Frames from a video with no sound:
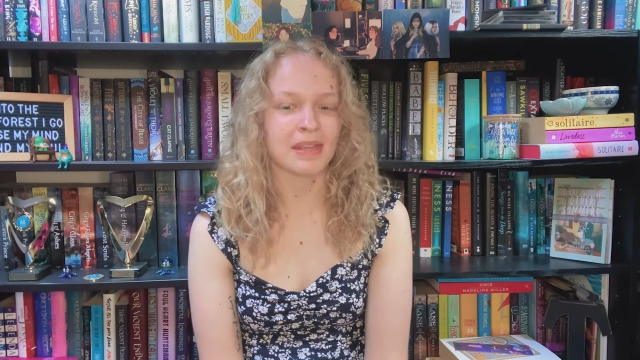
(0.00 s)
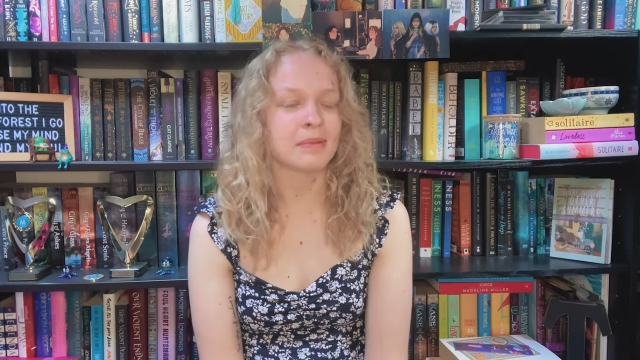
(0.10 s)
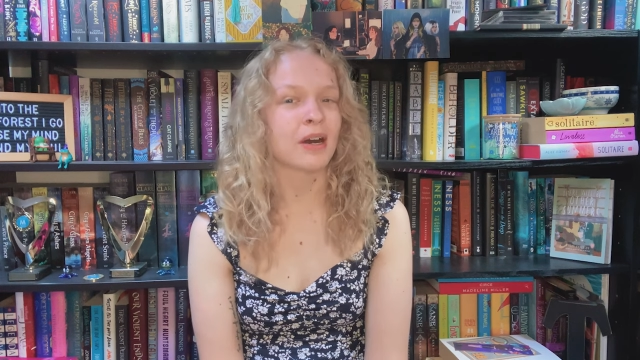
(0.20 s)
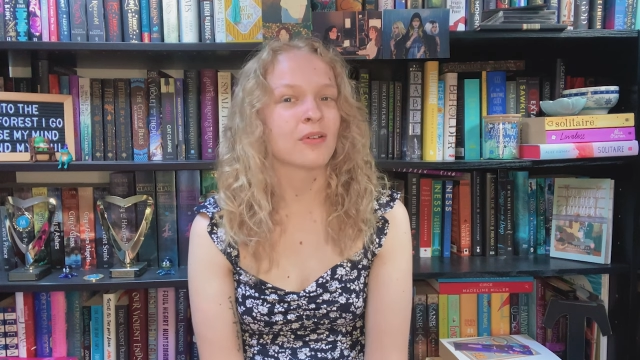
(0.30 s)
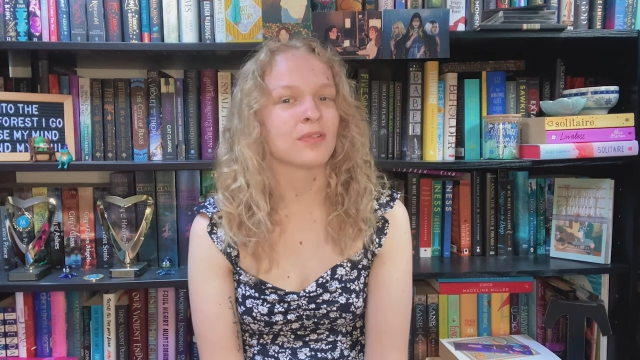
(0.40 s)

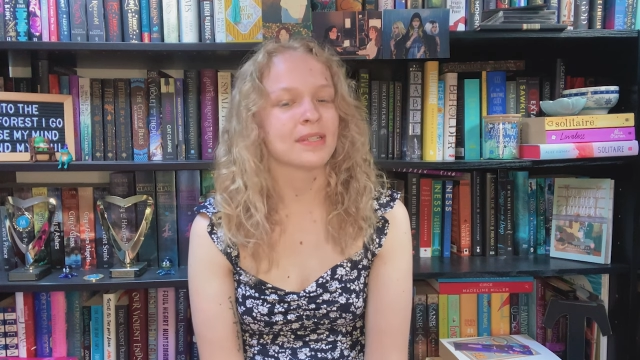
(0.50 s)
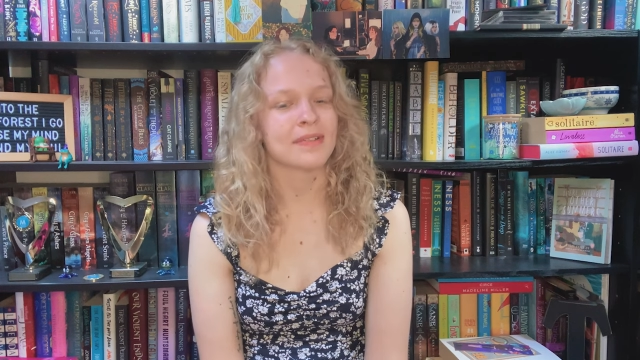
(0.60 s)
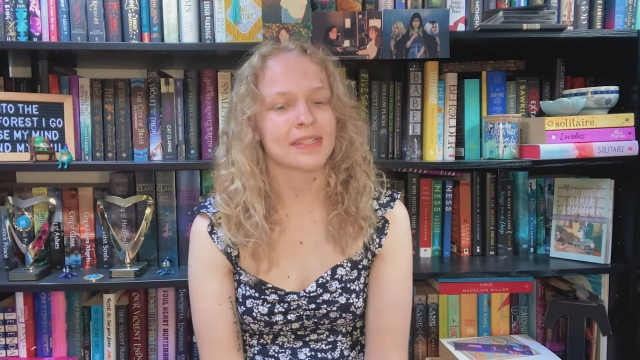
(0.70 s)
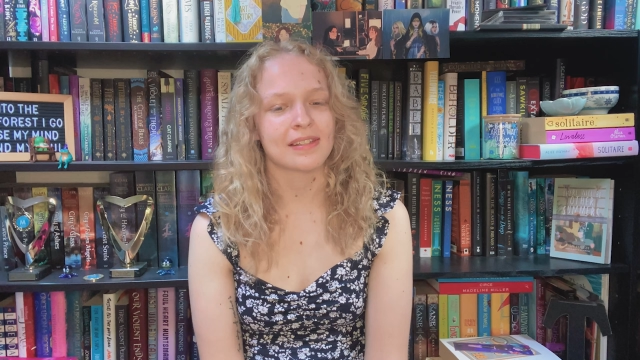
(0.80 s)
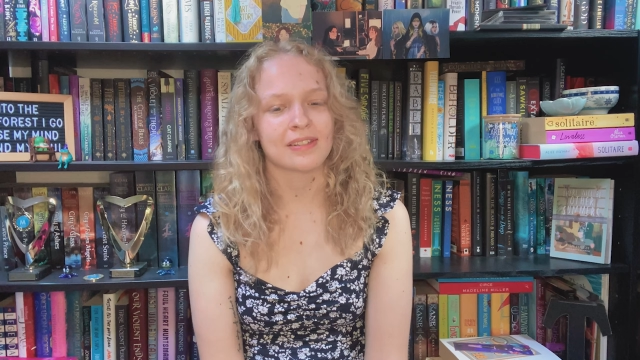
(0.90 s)
Maybe I'll
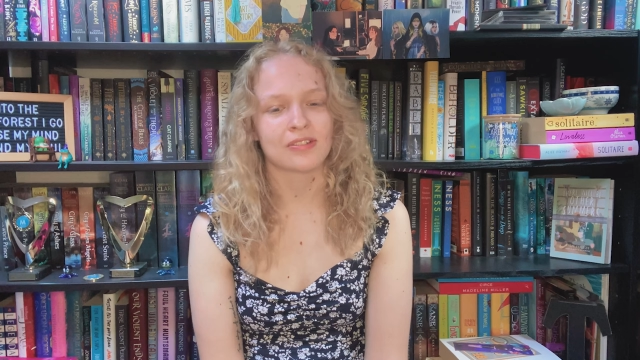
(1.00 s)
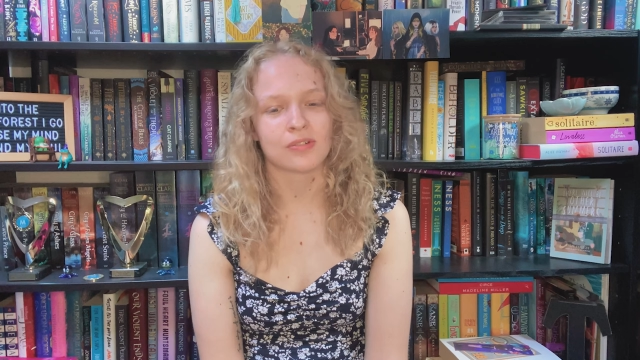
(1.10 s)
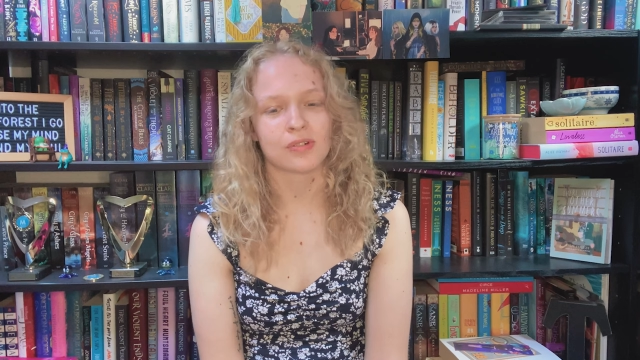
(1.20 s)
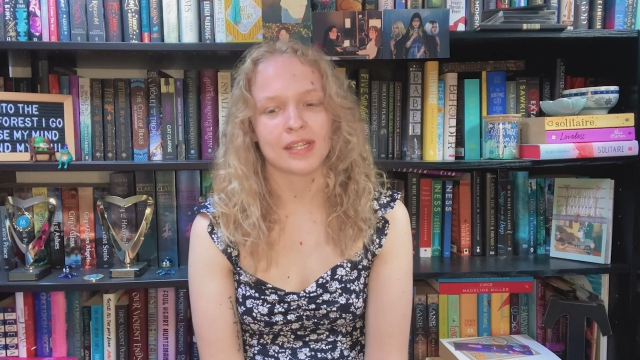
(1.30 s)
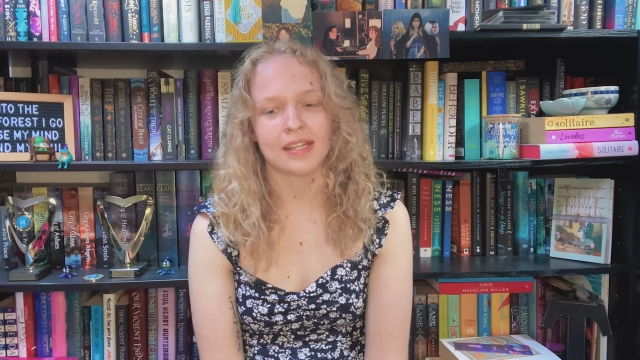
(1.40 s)
revisit this
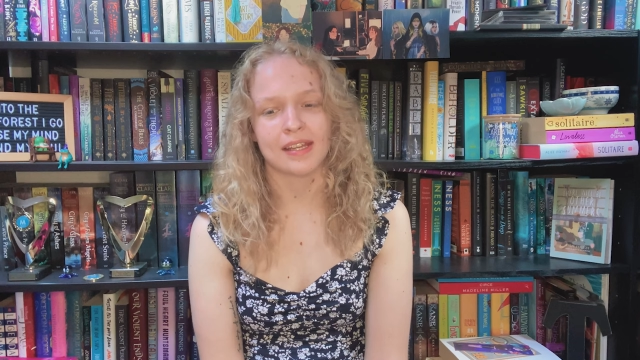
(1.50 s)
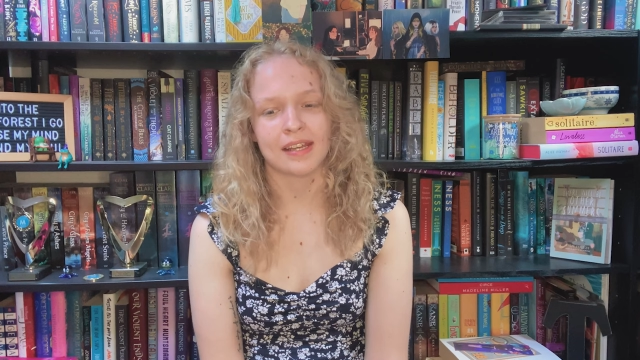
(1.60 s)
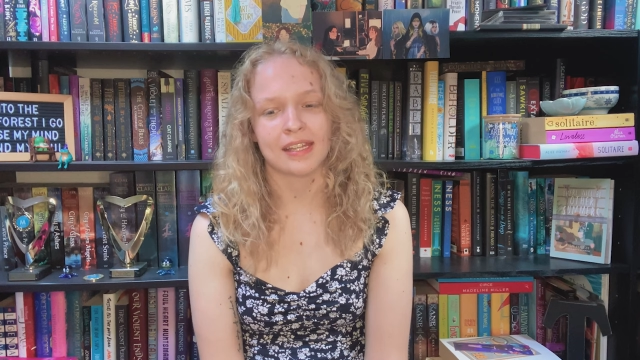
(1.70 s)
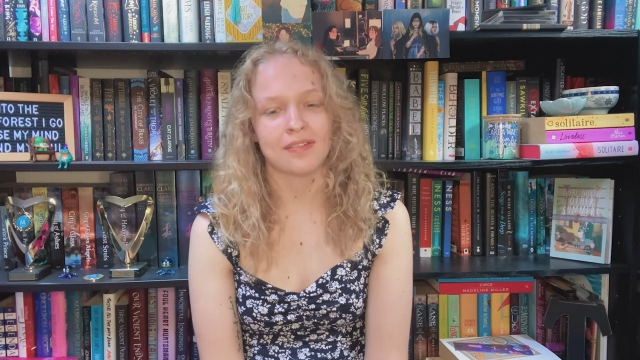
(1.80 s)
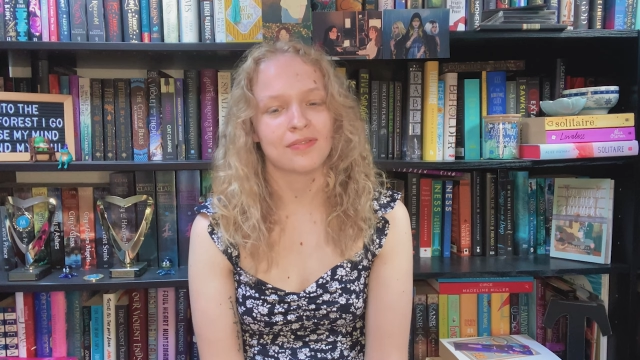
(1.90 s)
story
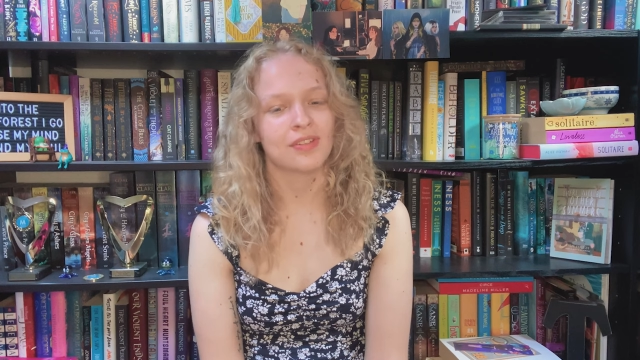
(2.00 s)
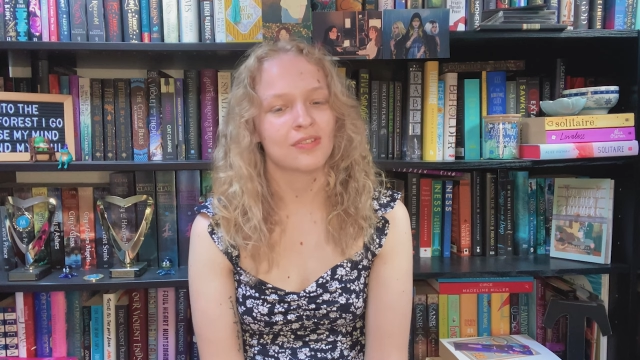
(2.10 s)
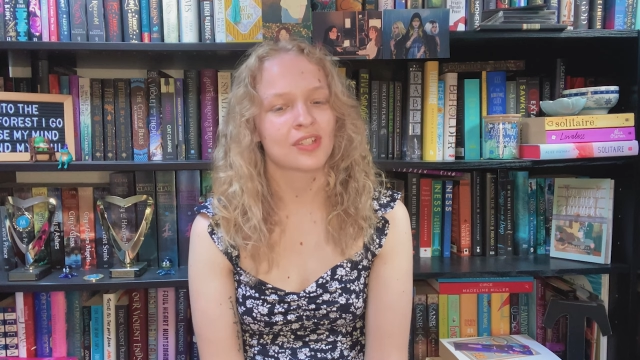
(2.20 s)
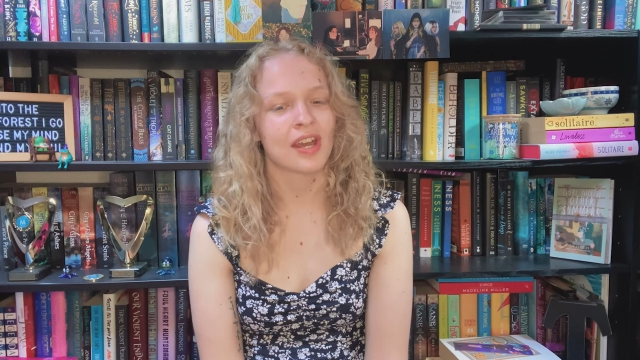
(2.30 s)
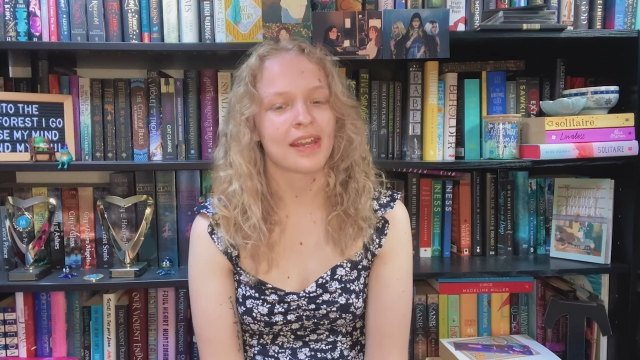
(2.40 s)
in the
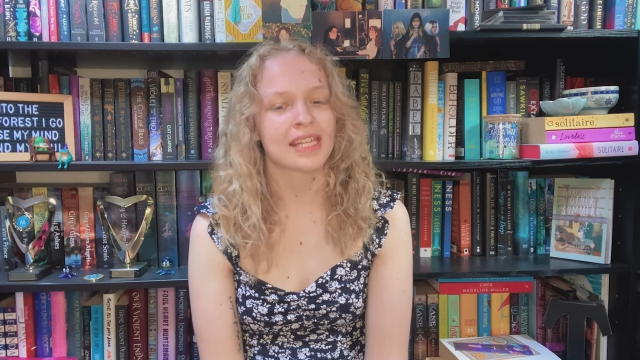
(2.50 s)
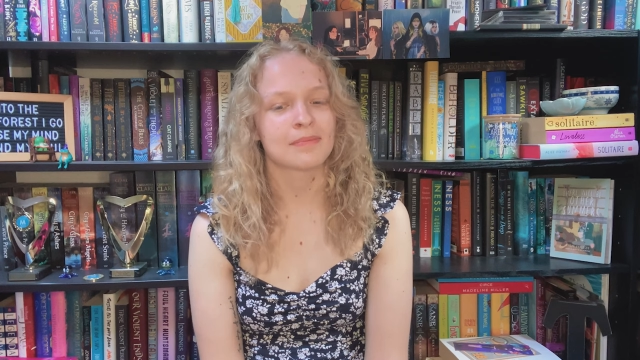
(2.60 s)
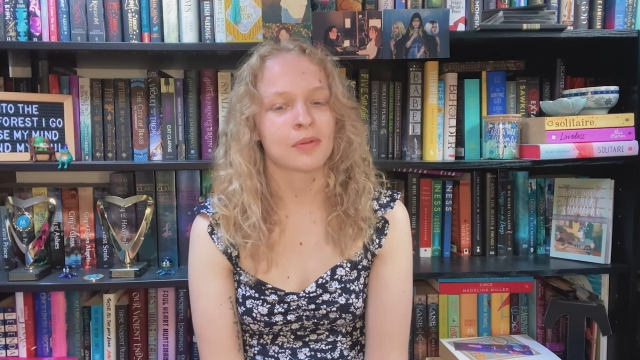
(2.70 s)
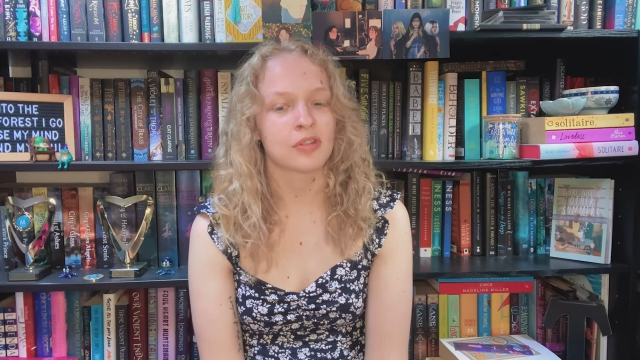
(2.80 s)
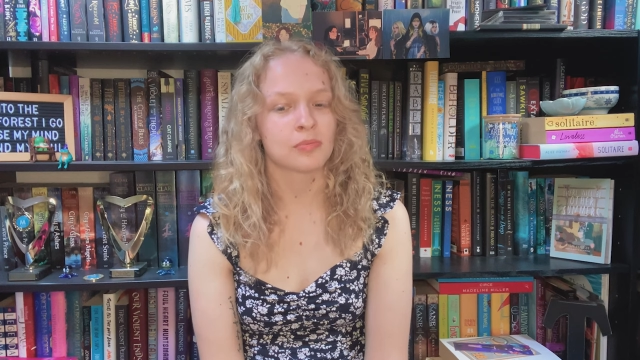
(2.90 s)
future and
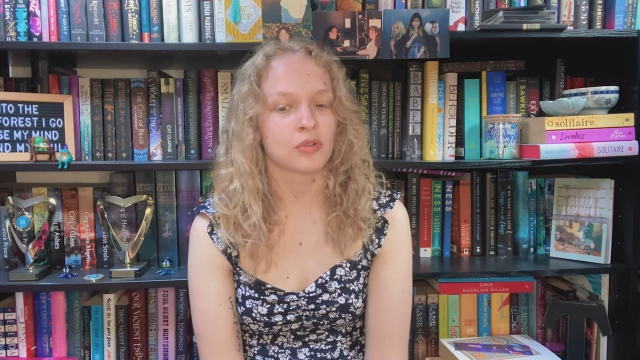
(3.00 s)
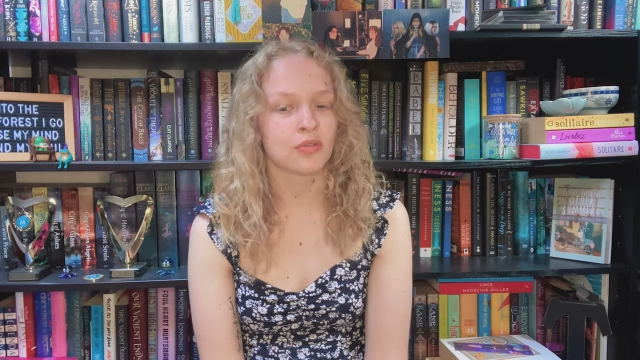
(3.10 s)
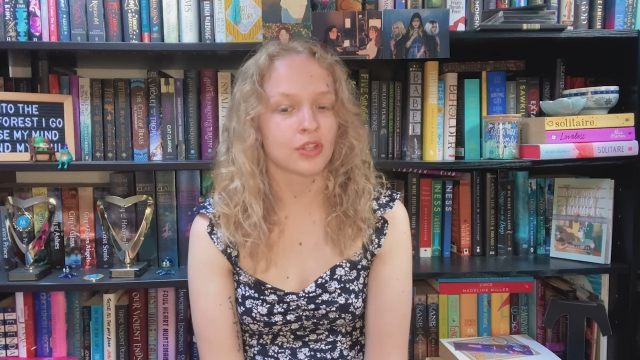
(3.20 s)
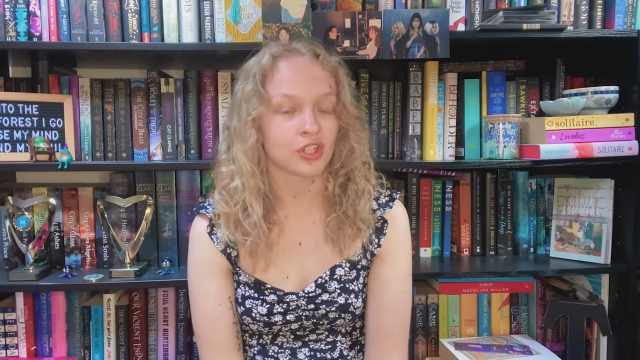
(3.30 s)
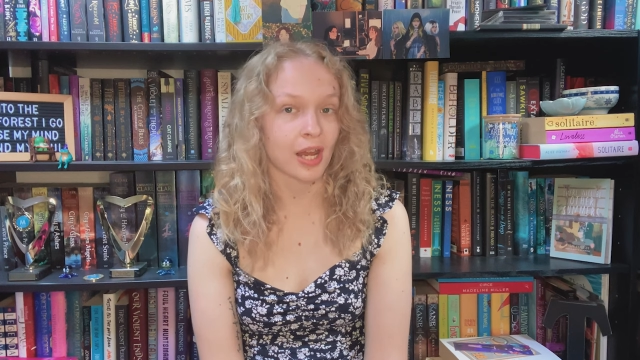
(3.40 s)
expose more
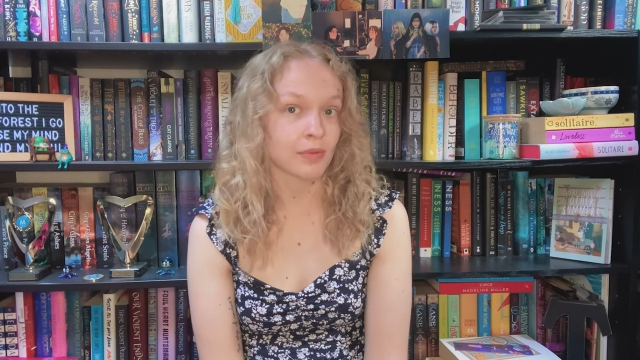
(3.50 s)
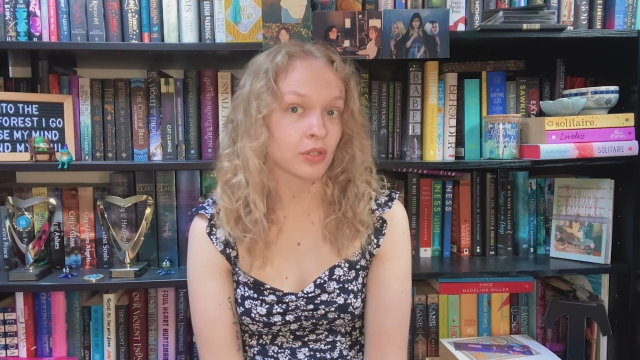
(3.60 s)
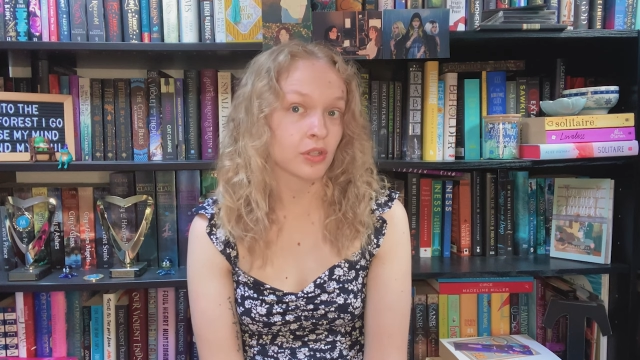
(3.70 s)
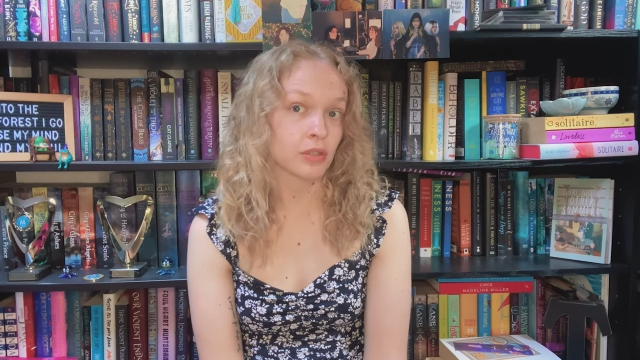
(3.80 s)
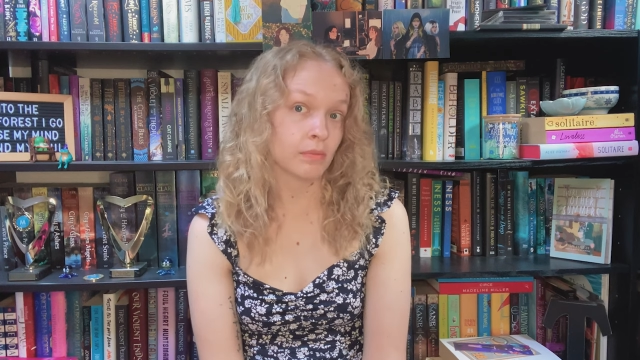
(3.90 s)
of the chapters.